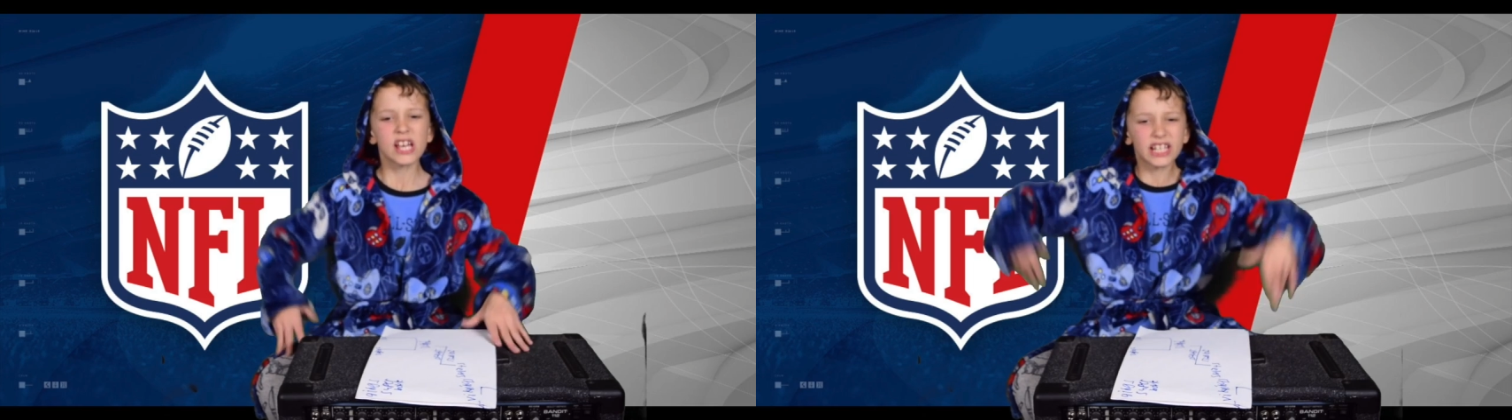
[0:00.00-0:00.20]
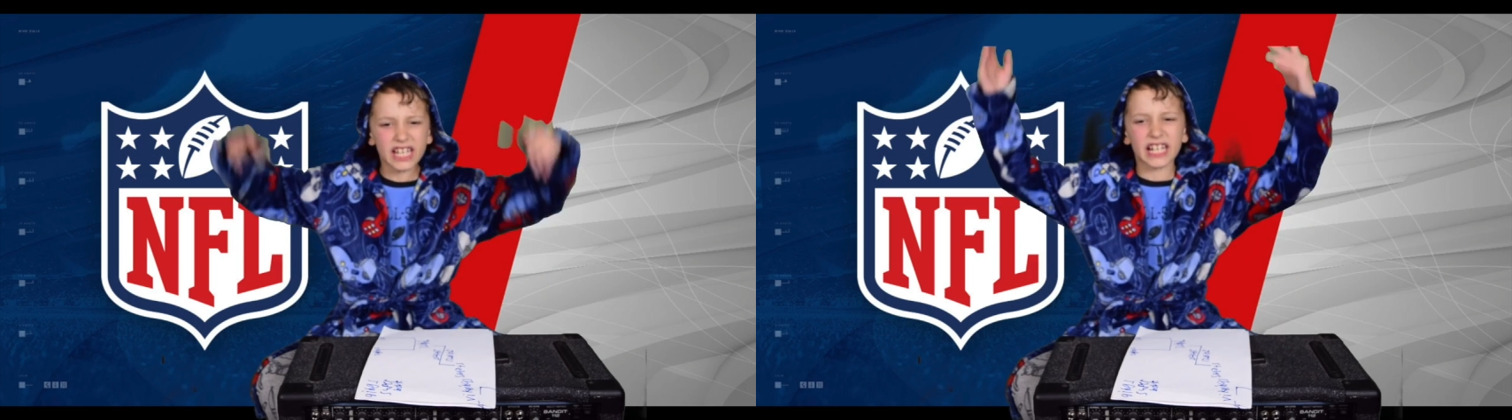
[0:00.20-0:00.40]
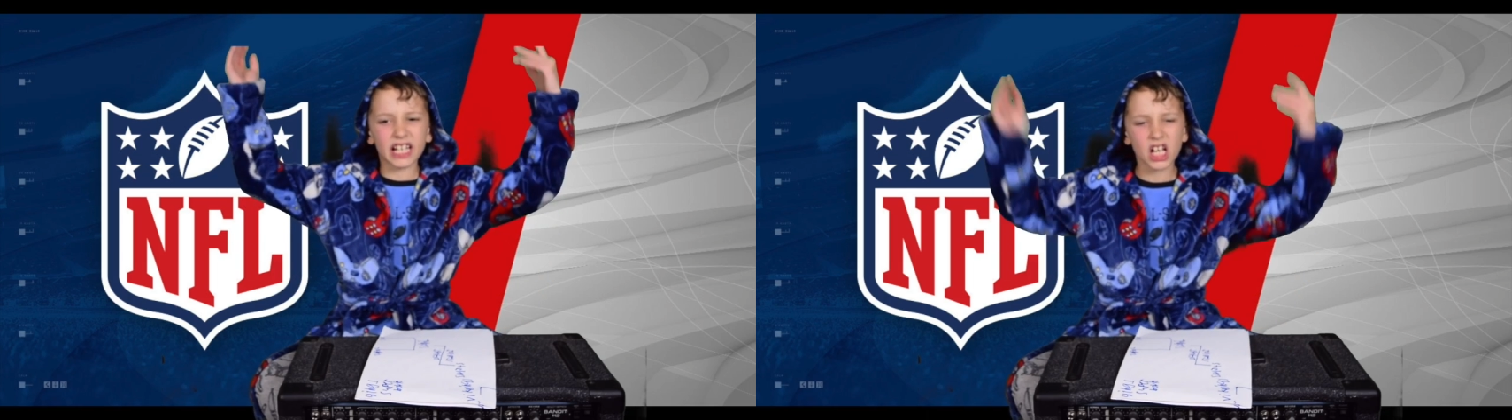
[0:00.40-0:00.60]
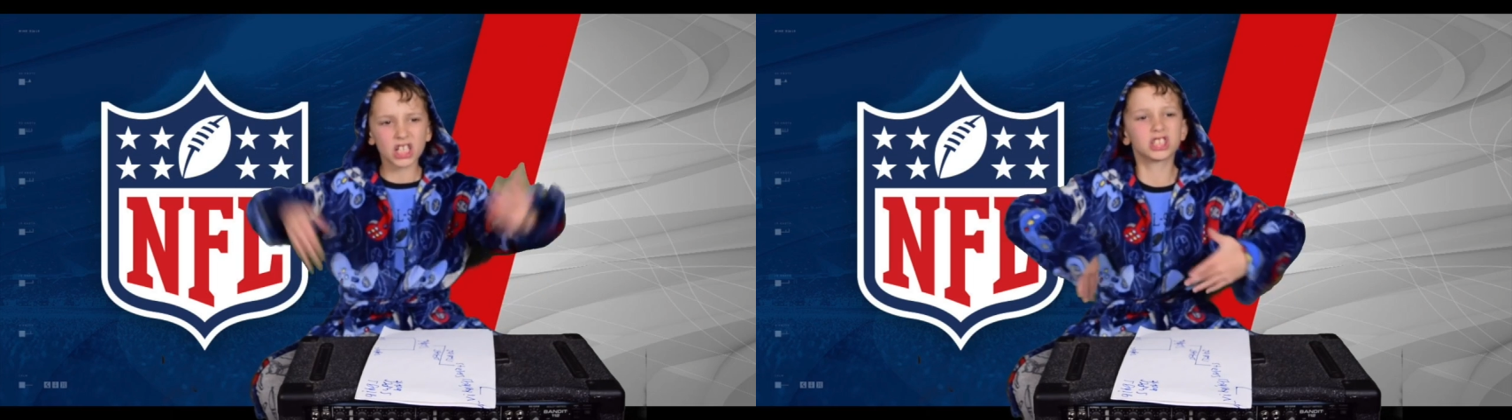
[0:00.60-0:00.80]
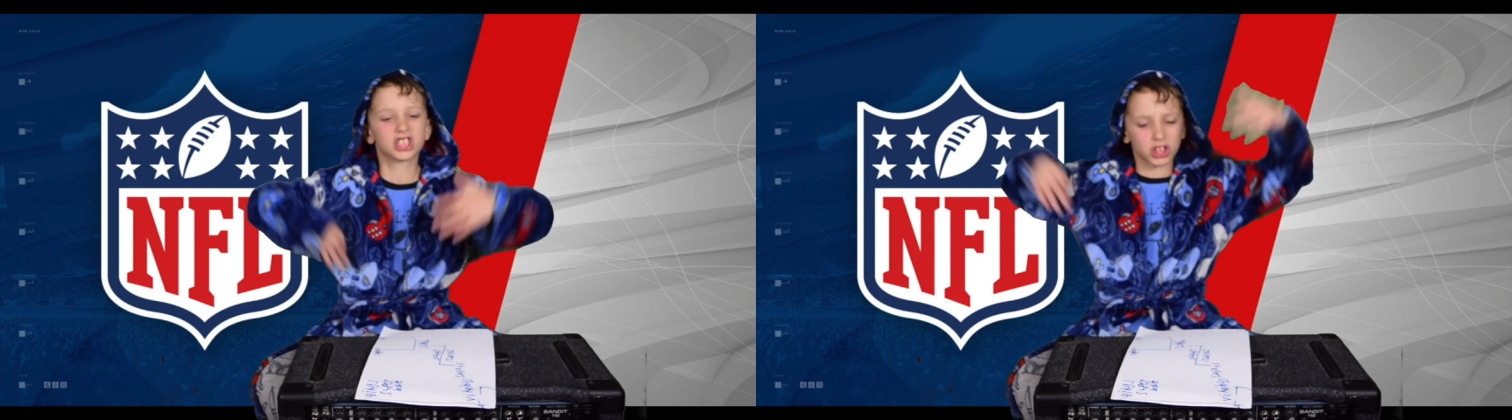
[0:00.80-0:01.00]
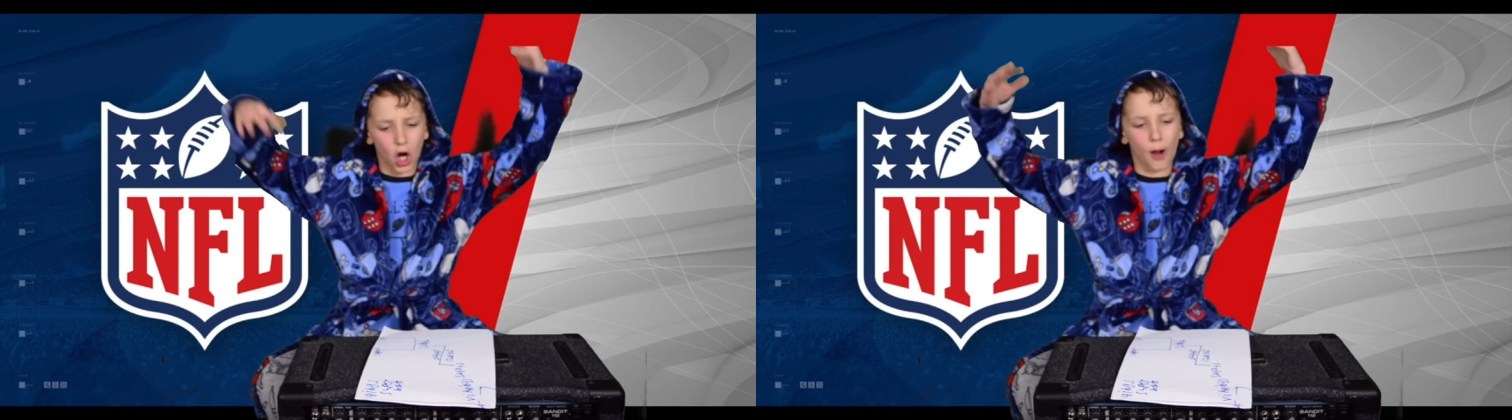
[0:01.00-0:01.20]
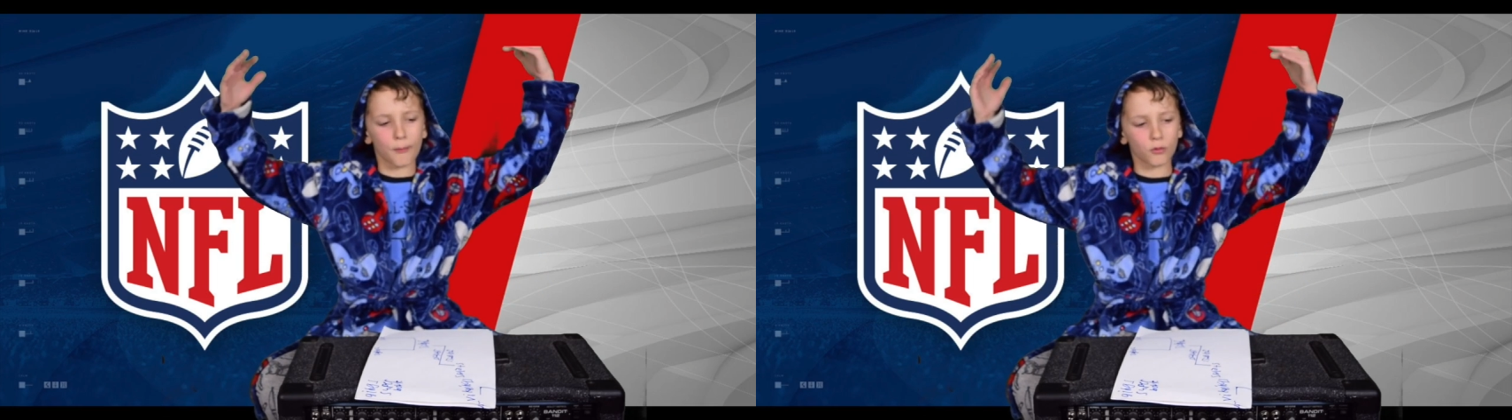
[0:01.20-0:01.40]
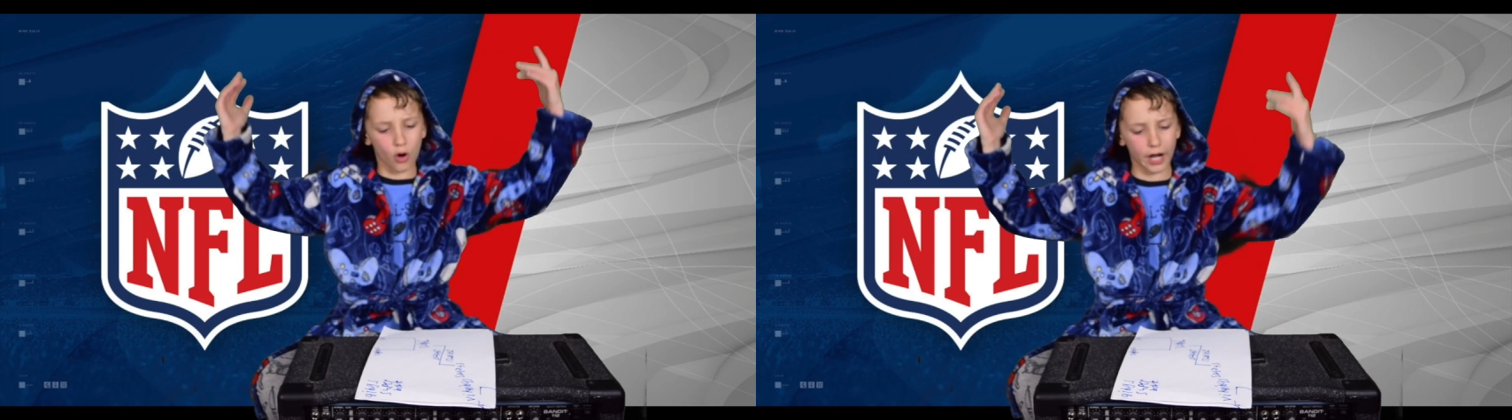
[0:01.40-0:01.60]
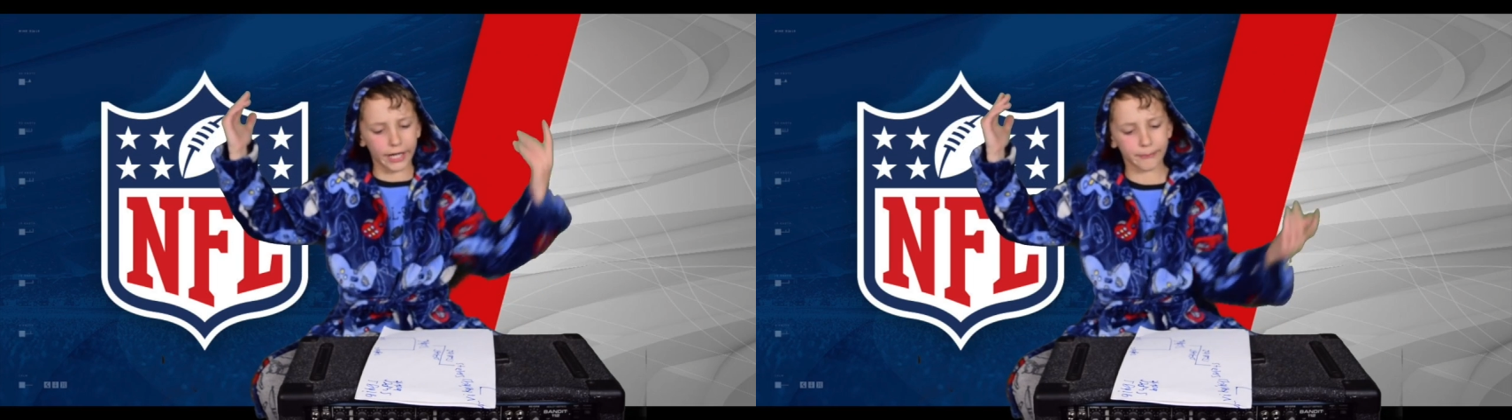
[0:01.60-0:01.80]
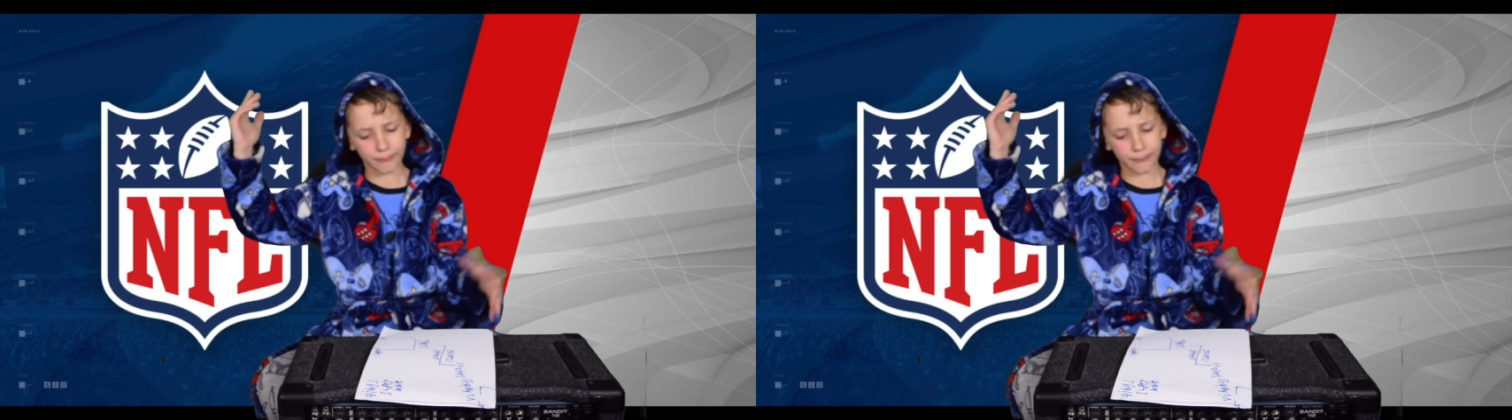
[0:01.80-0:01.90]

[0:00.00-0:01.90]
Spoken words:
Getting some right.